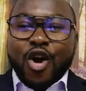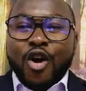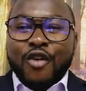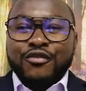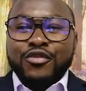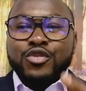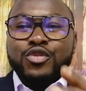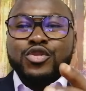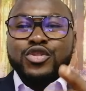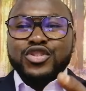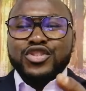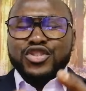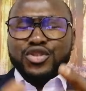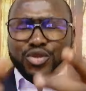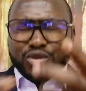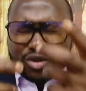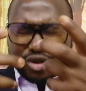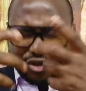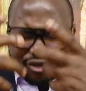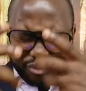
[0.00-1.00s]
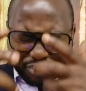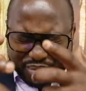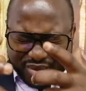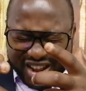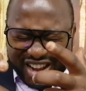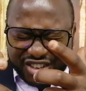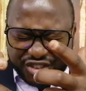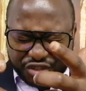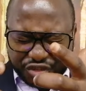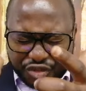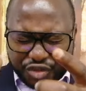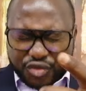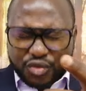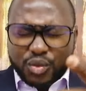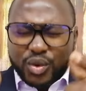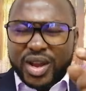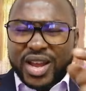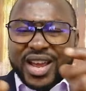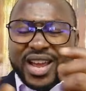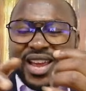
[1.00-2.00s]
of good news, of
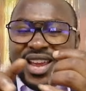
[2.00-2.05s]
breakthrough